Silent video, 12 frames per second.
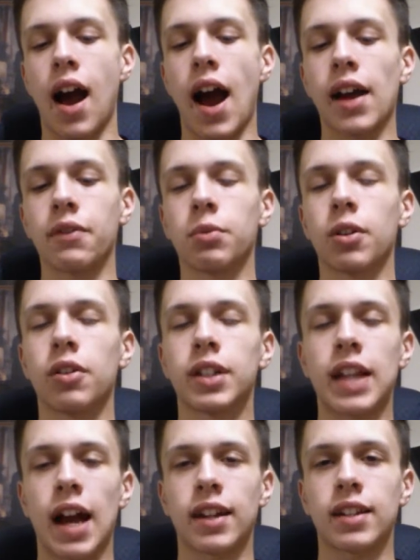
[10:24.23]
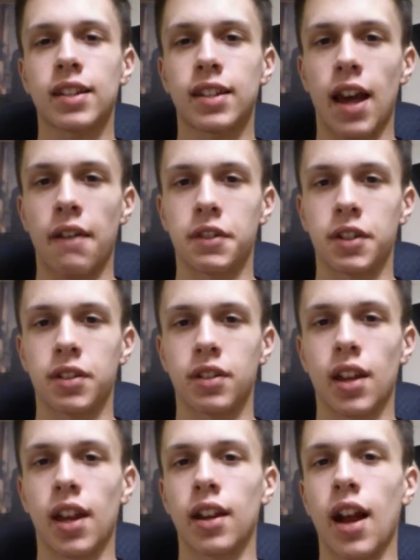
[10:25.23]
I have them going
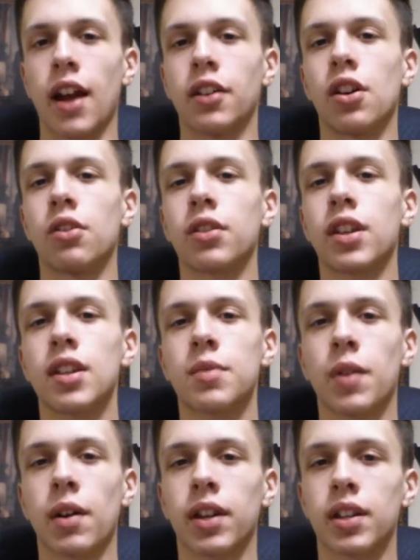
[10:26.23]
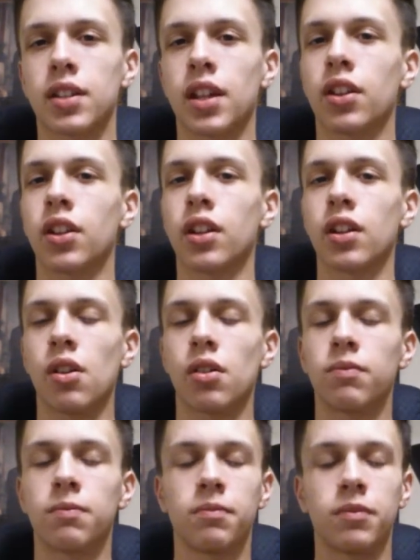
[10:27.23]
9-7, and I know he's probably going to say they're
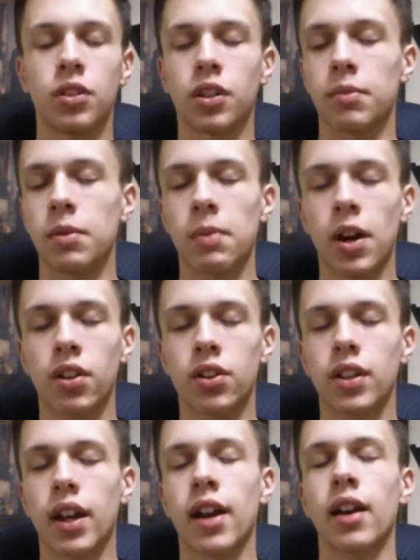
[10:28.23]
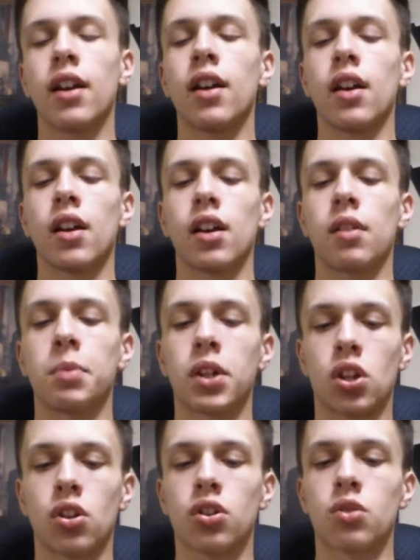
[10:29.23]
going to be better than that,
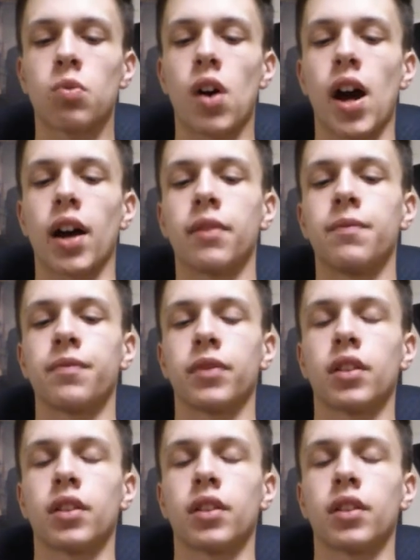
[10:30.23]
but here's why.